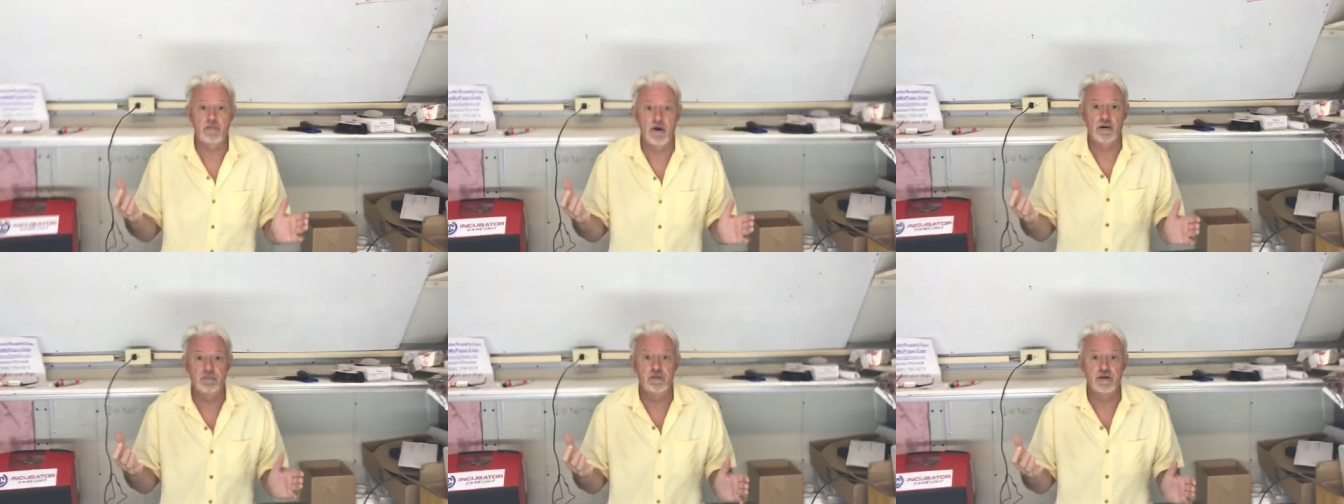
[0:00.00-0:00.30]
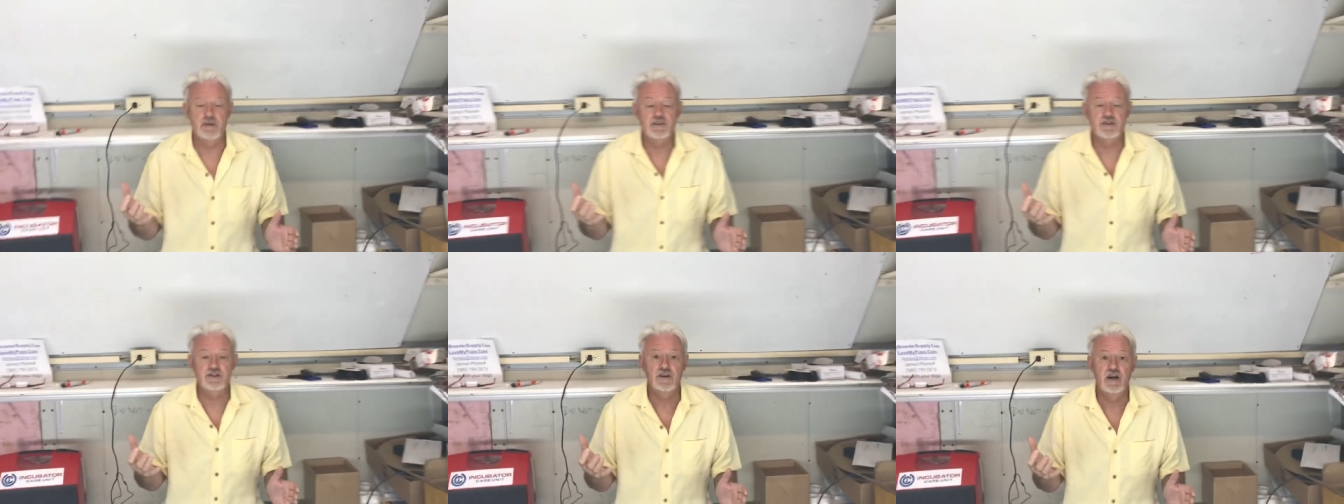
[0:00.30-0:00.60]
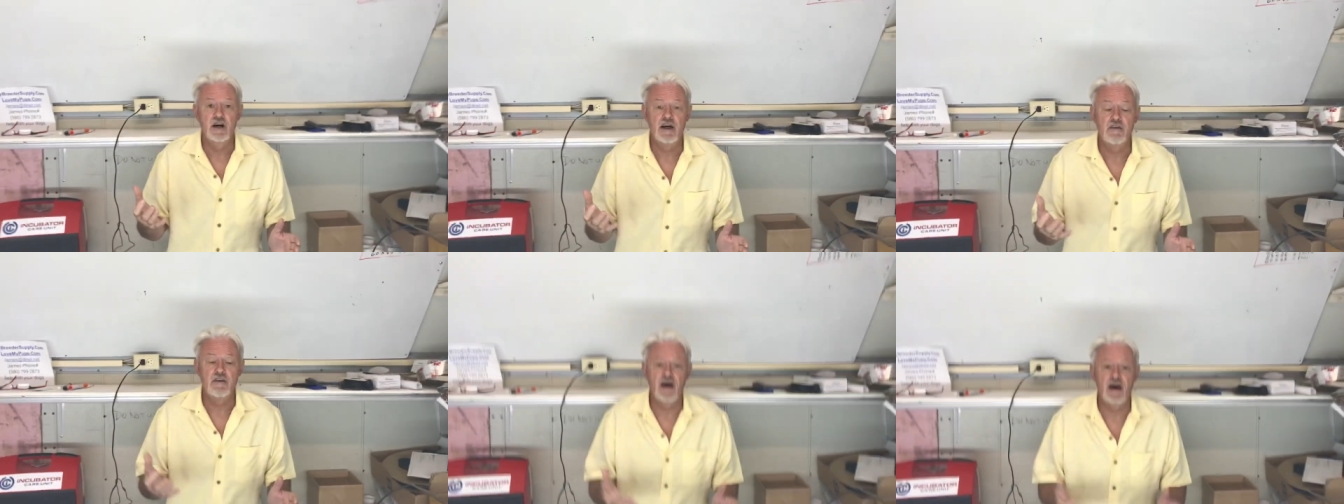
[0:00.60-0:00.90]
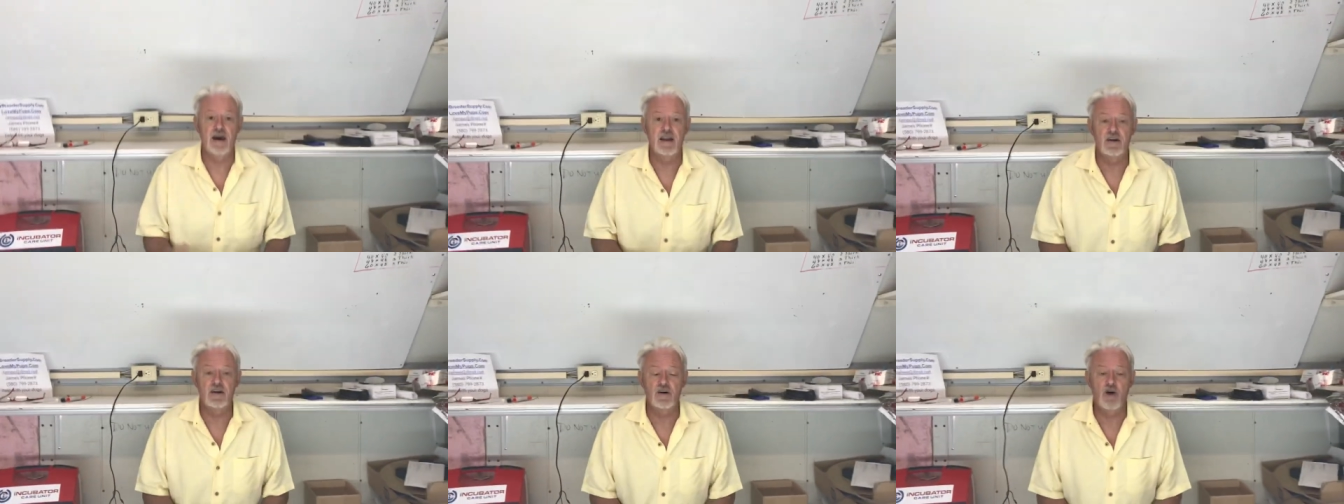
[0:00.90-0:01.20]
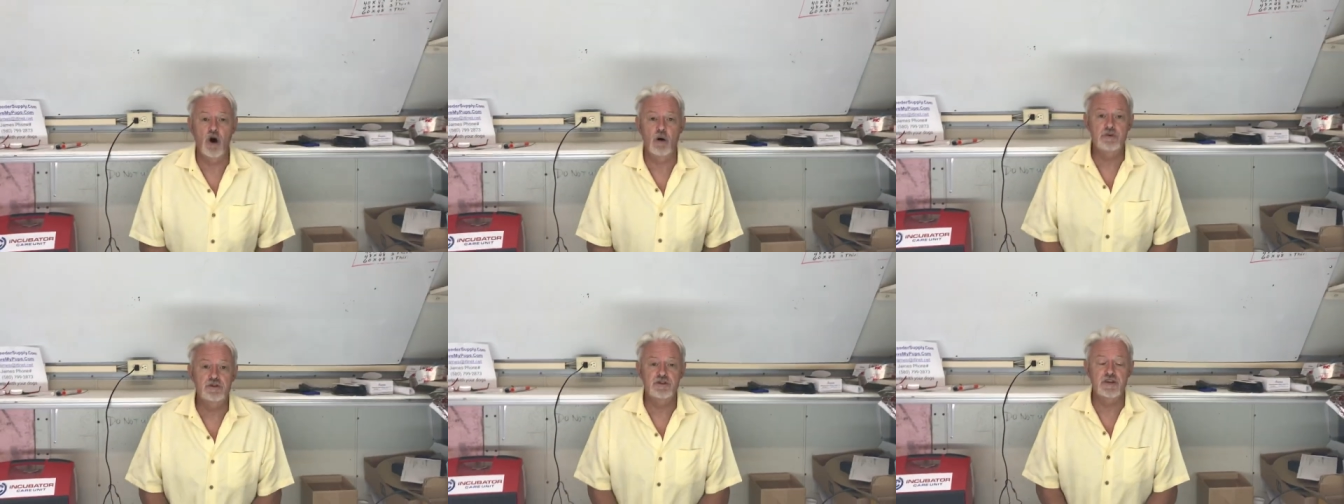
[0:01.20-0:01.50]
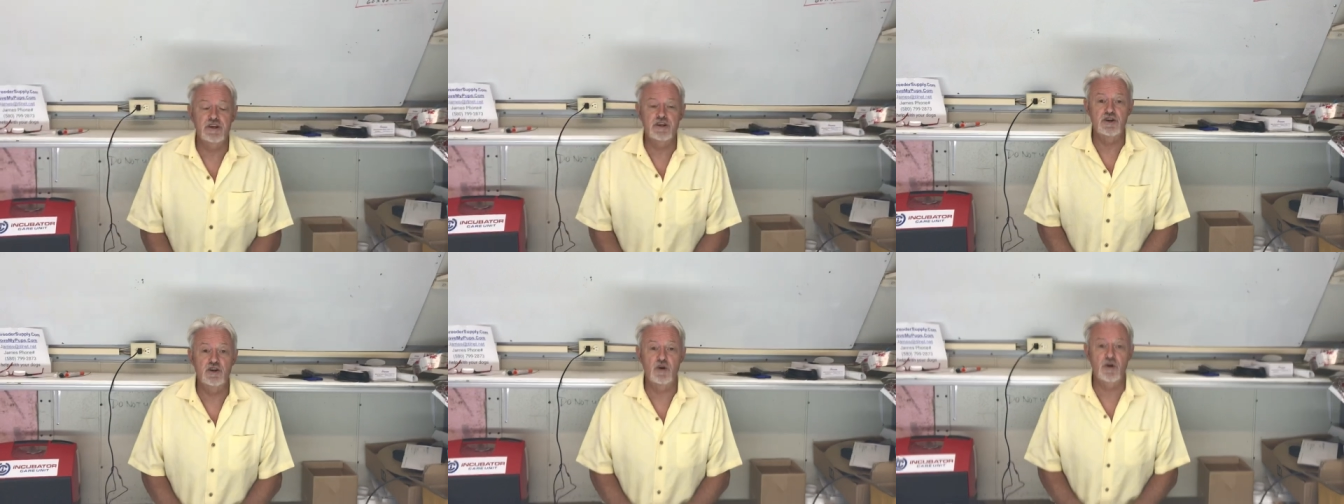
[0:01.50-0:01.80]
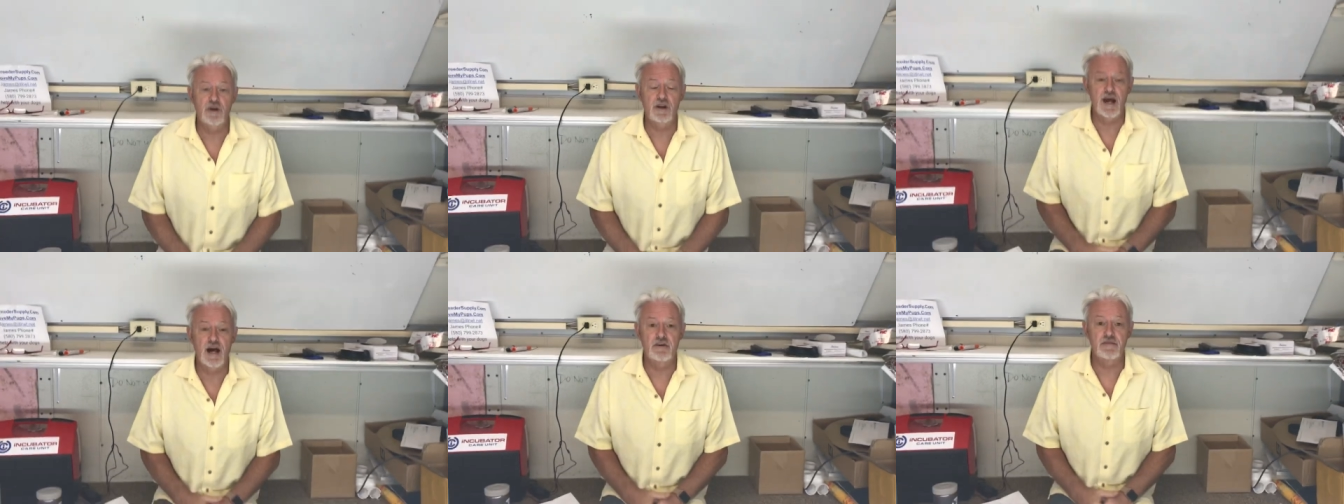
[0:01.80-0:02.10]
the puppies, then obviously you're
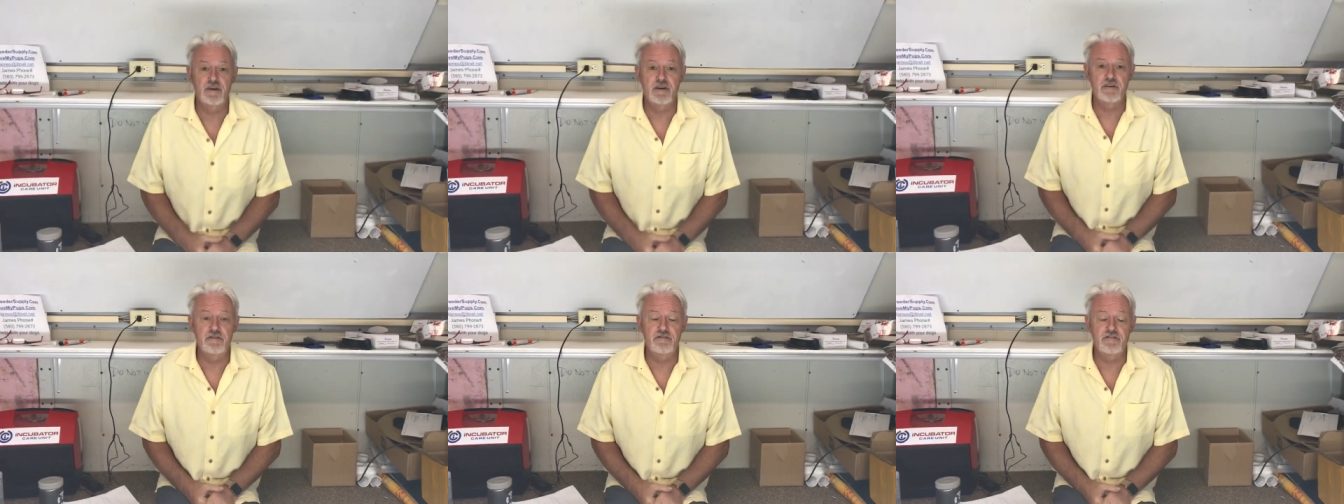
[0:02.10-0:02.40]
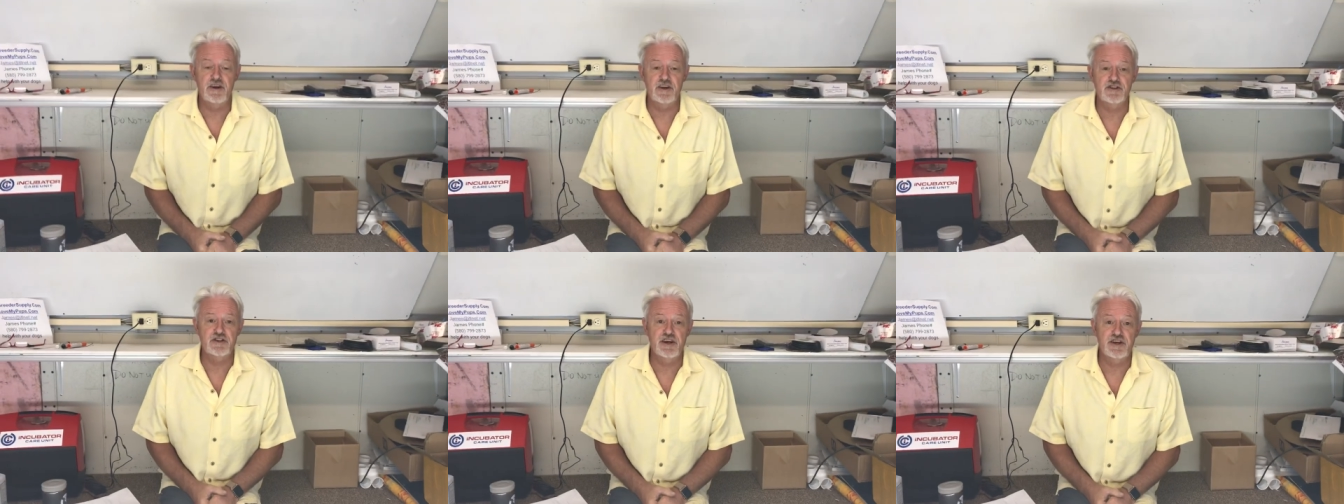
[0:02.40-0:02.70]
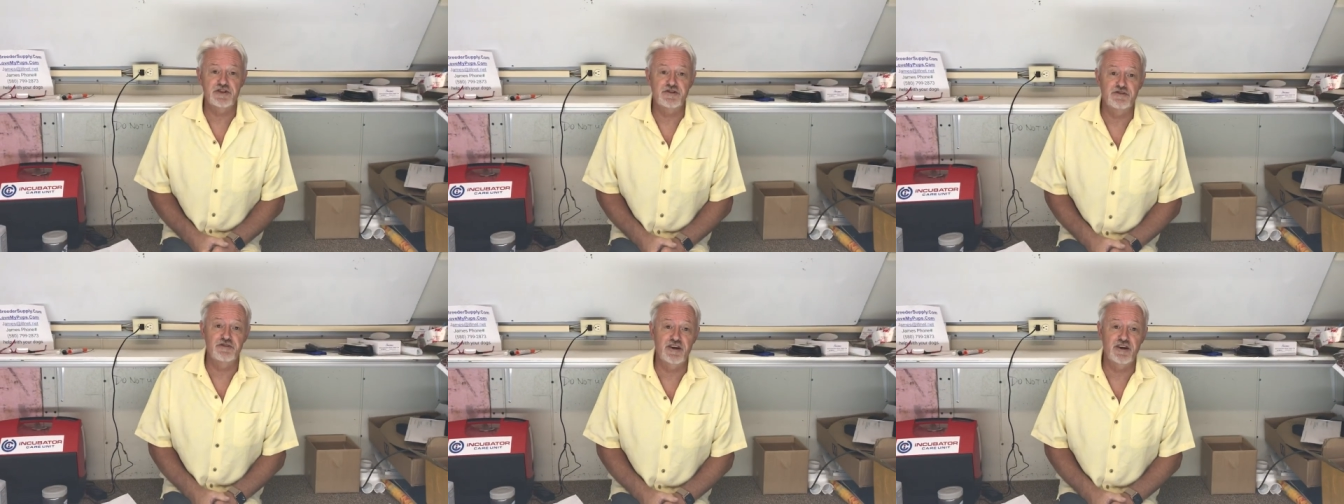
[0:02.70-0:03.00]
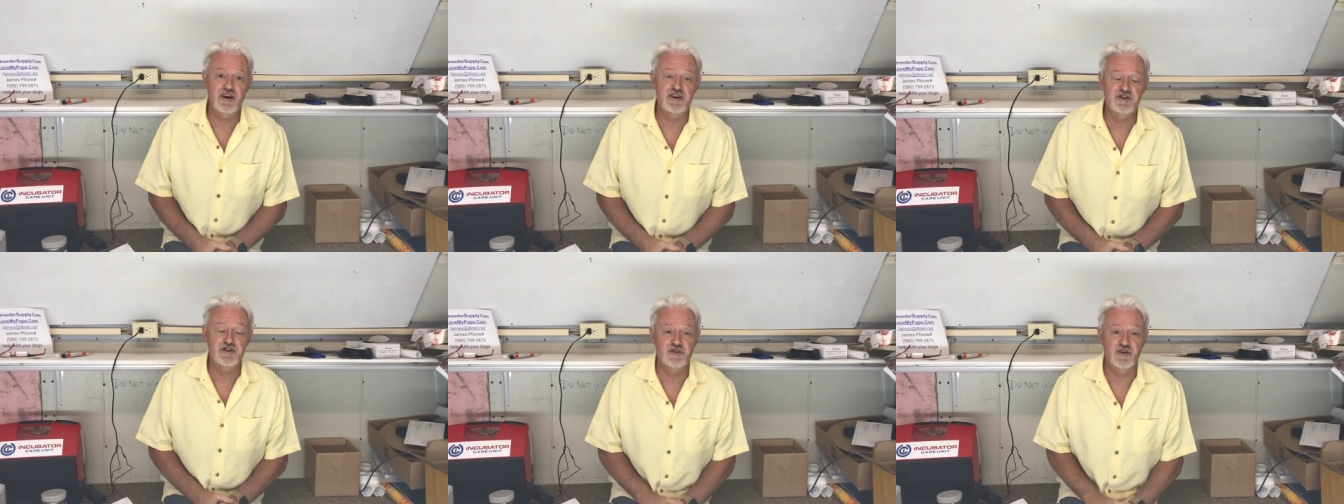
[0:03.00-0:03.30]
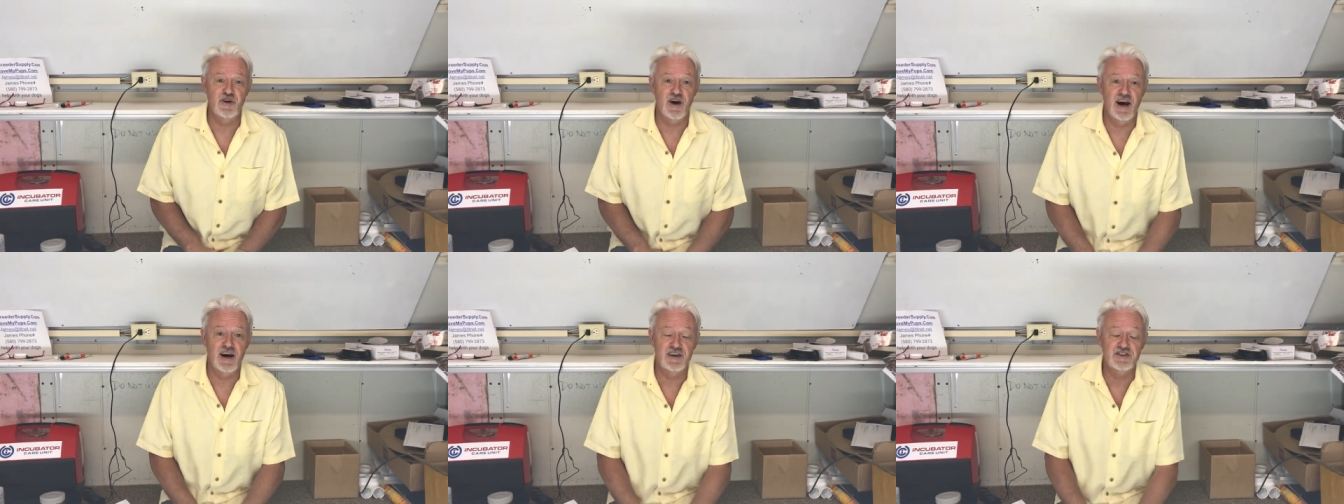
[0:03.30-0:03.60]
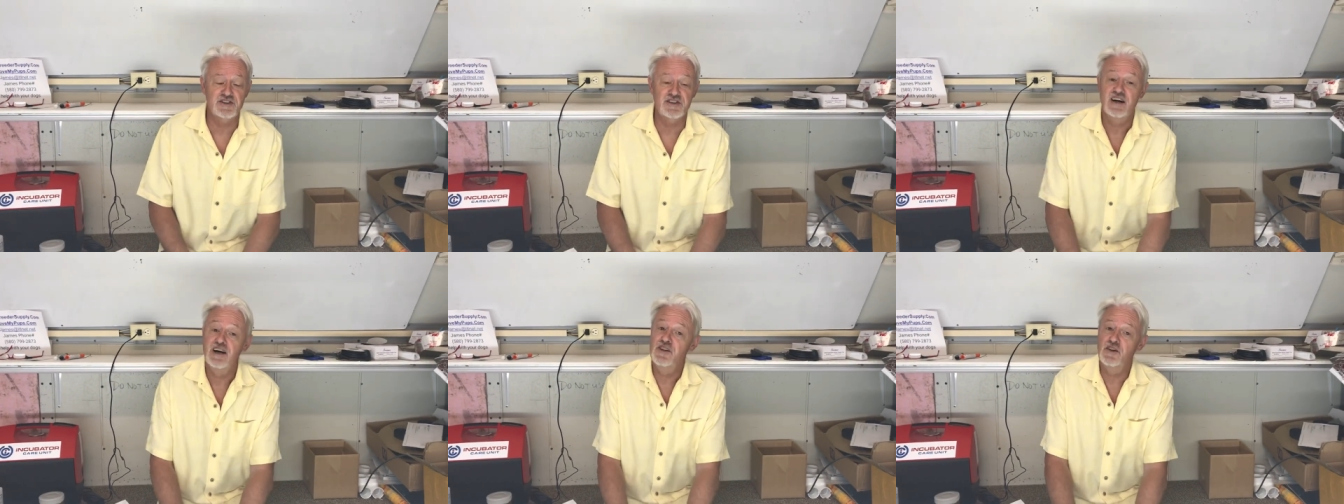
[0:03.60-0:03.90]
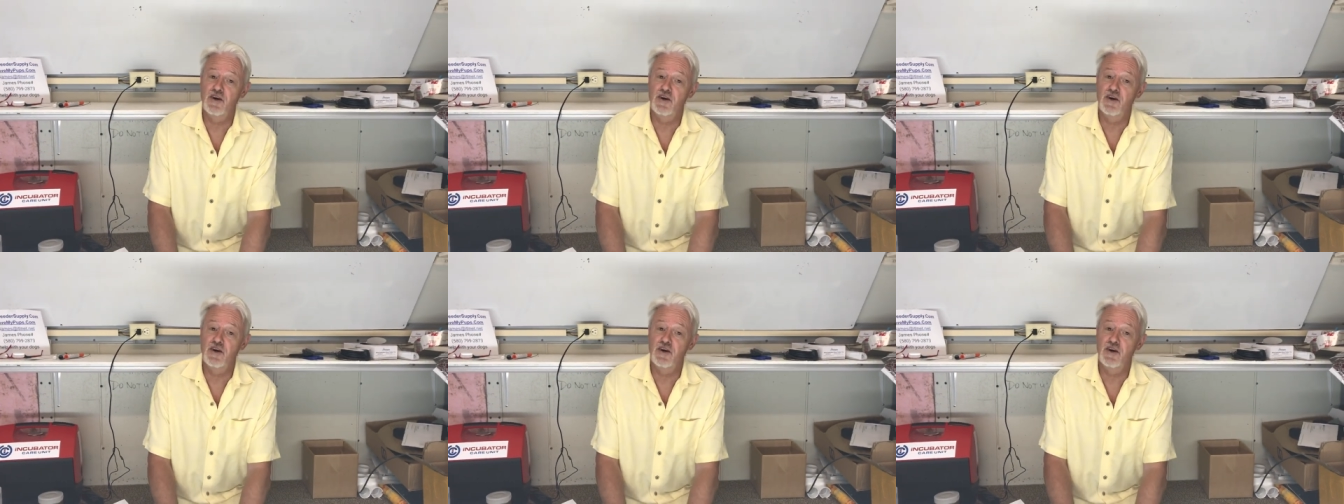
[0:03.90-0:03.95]
going to have an infestation of Frenchies in your house.